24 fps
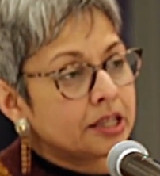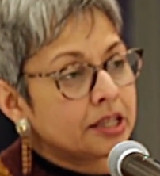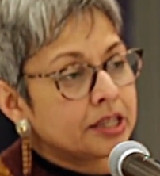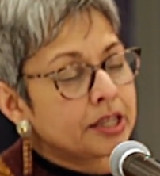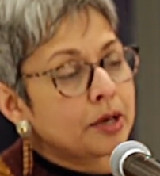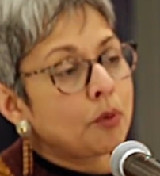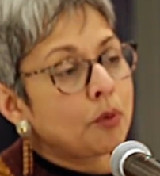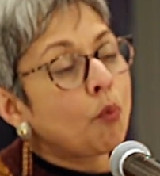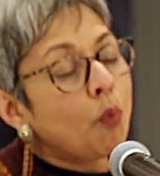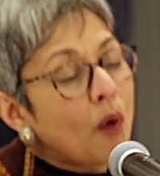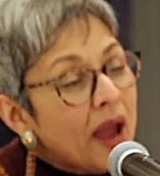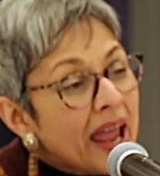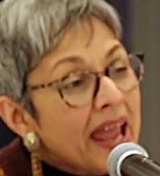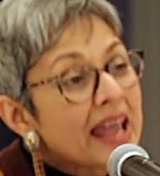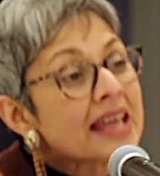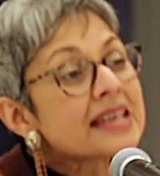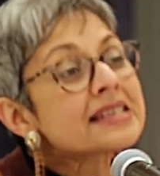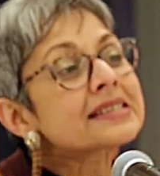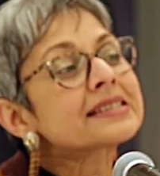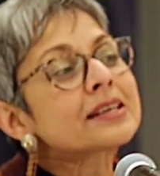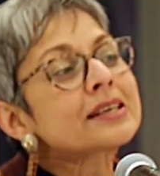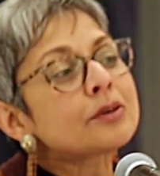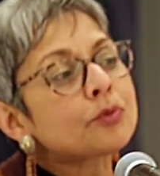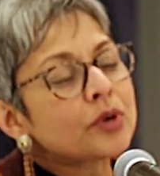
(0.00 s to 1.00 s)
the
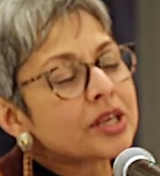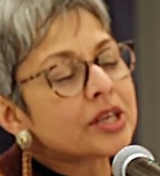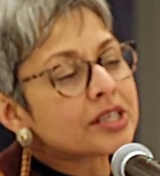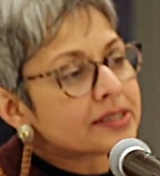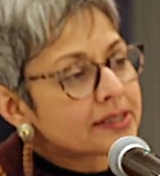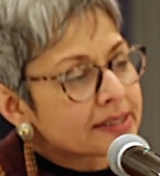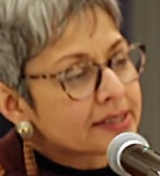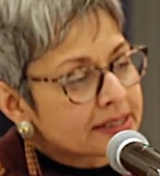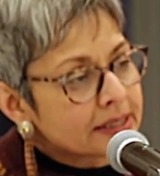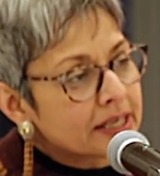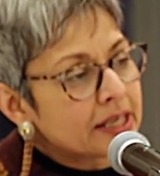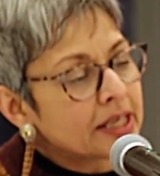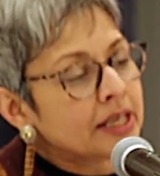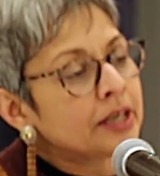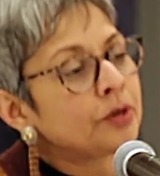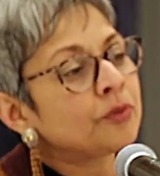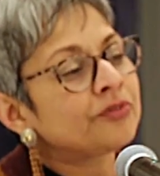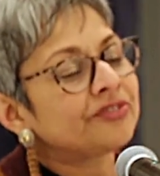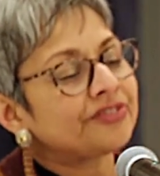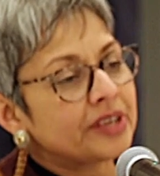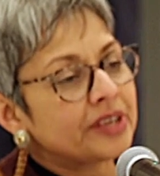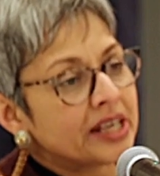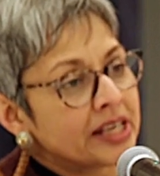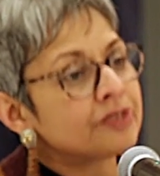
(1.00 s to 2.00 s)
ways in which
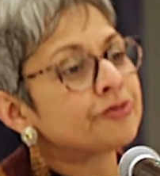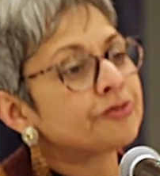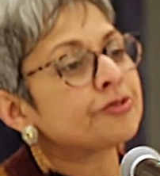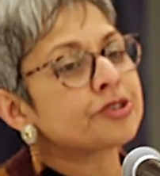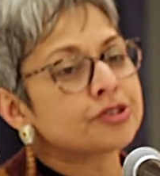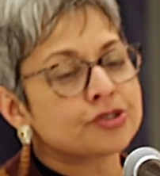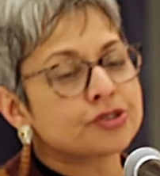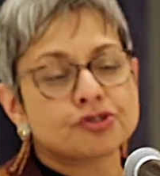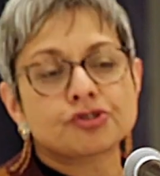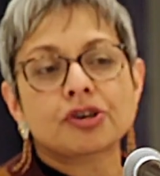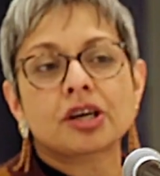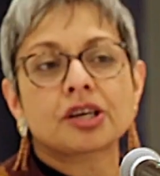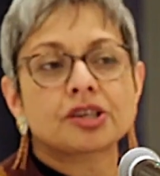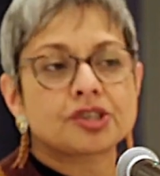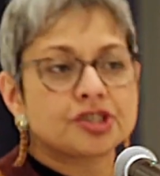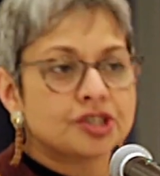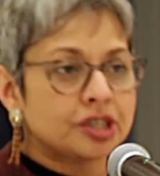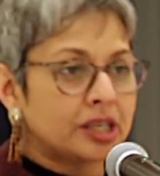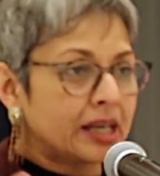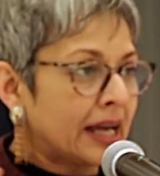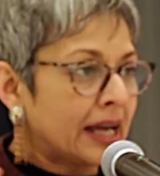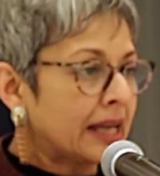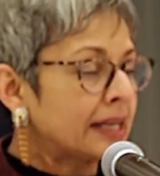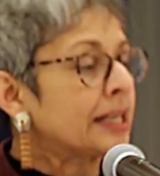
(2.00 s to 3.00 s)

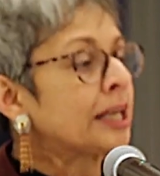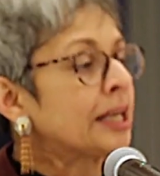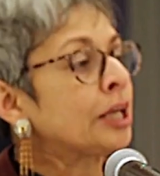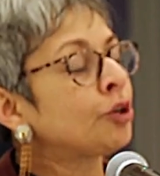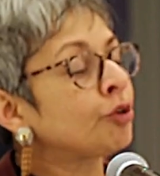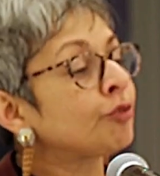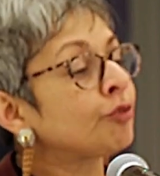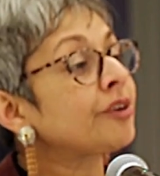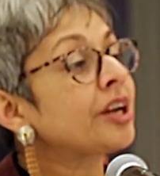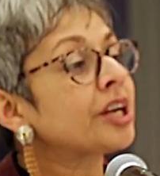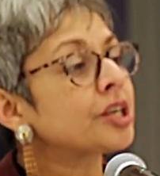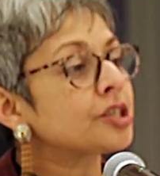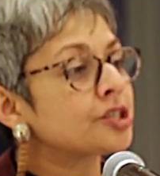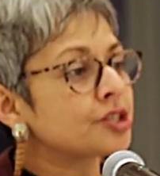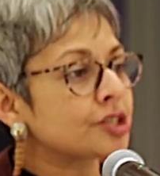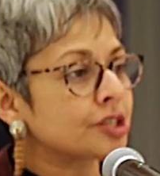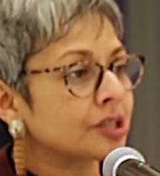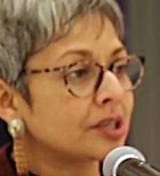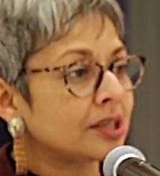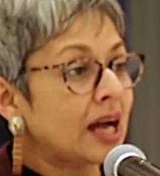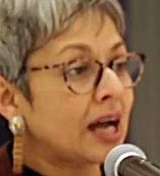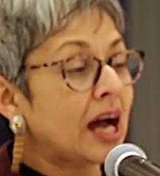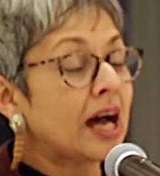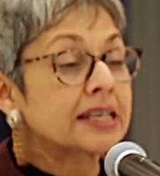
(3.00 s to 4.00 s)
infrastructure and
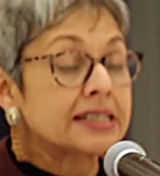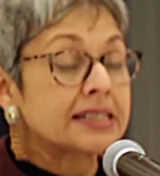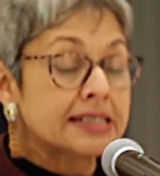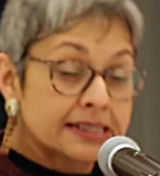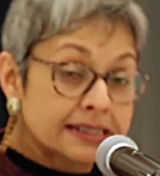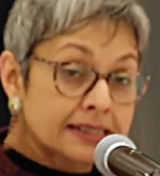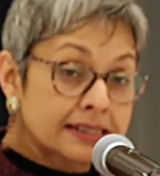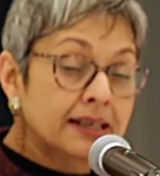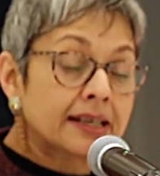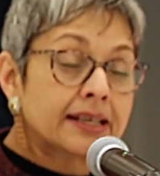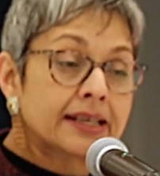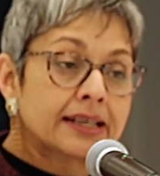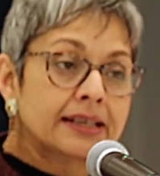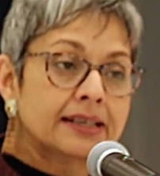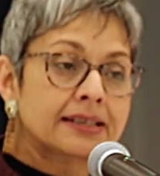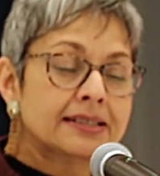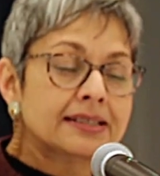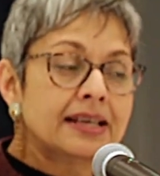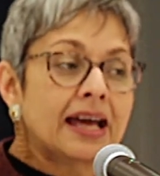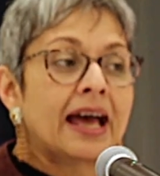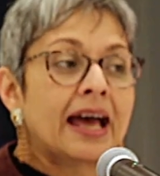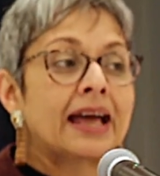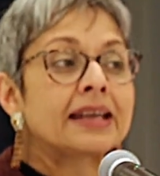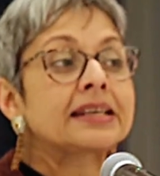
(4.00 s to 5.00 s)
innovation are
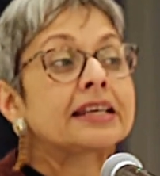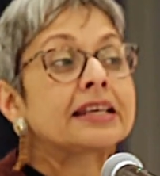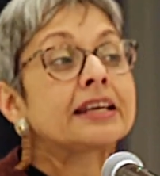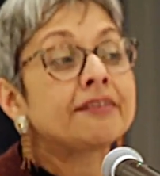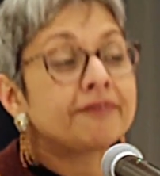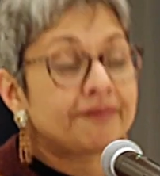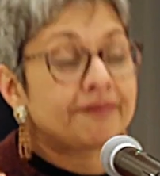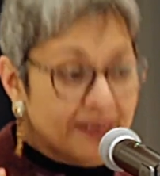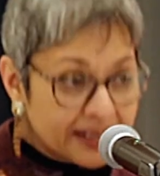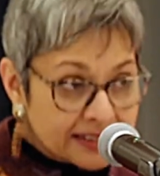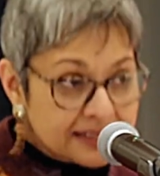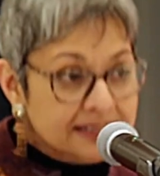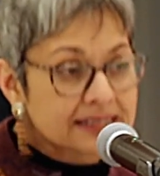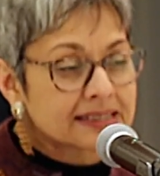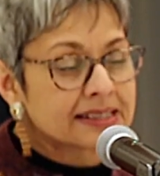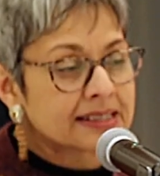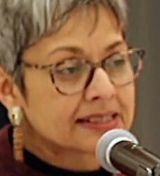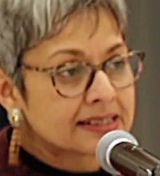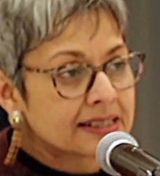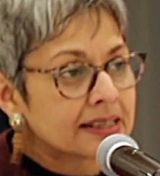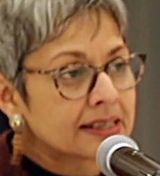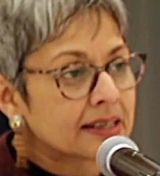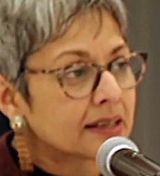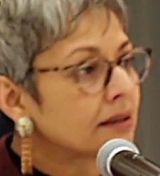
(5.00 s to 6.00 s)
designed and
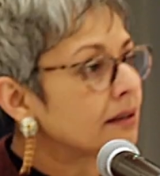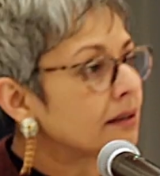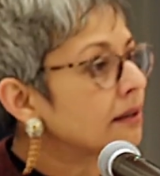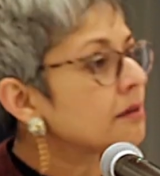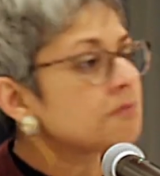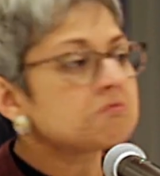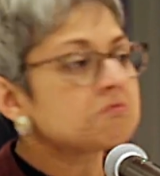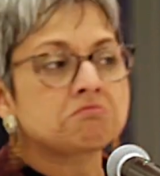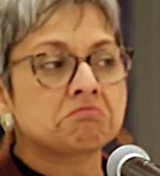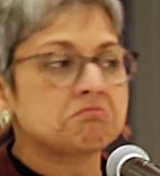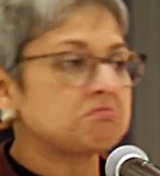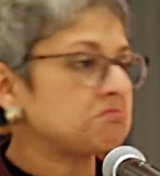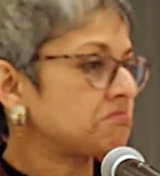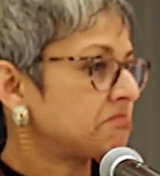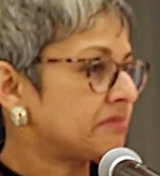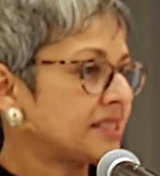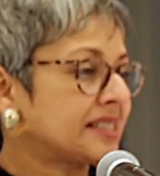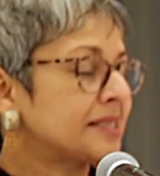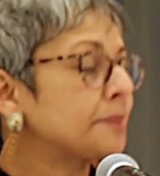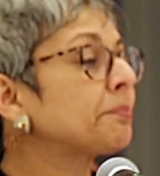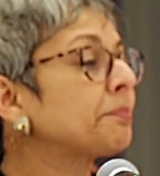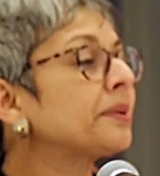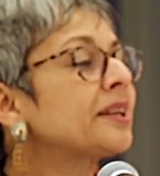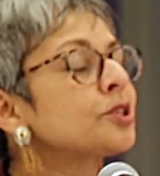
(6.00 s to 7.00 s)
invested in
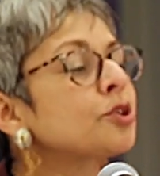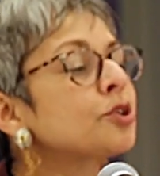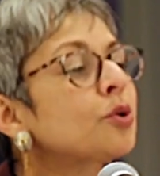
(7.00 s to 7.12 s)
simply